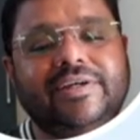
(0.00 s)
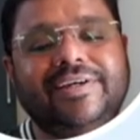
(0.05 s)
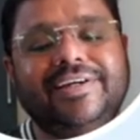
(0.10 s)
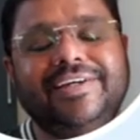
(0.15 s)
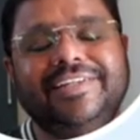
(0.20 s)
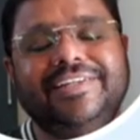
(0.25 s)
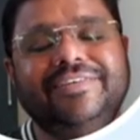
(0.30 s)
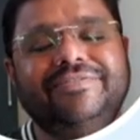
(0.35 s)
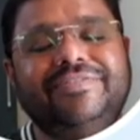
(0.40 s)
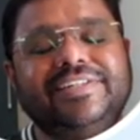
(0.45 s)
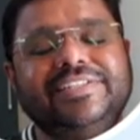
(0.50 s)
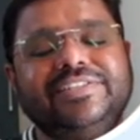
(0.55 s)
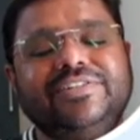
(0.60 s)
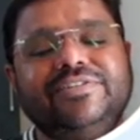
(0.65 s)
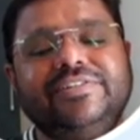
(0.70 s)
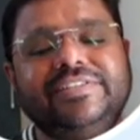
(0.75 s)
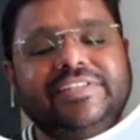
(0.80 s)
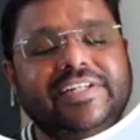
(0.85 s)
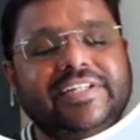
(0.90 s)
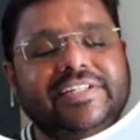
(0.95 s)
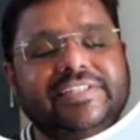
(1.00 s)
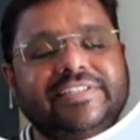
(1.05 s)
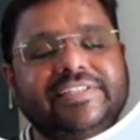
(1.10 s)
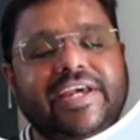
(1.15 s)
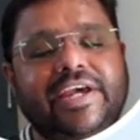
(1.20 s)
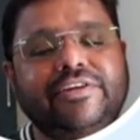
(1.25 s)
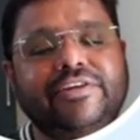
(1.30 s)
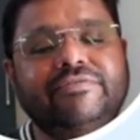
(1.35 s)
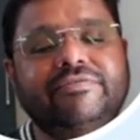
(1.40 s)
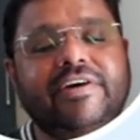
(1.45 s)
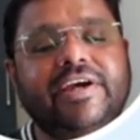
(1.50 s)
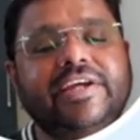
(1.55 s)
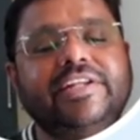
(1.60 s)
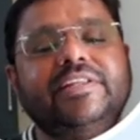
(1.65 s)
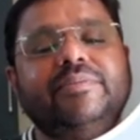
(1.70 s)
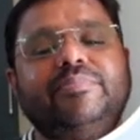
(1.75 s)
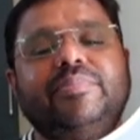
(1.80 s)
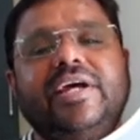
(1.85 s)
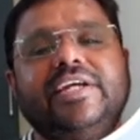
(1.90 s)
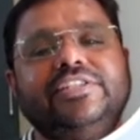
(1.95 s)
The first question is, can you find the
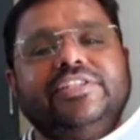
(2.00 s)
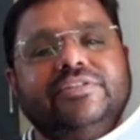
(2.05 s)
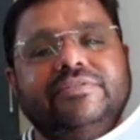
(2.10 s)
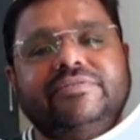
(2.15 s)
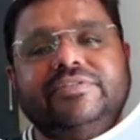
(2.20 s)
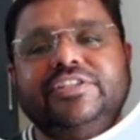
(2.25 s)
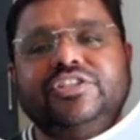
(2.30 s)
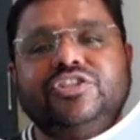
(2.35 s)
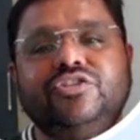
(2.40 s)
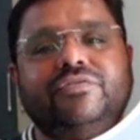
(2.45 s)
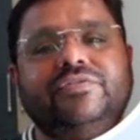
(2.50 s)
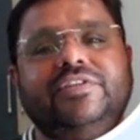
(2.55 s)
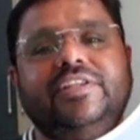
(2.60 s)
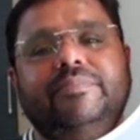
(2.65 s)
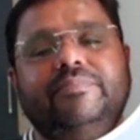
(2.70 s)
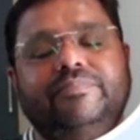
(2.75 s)
price of each of them?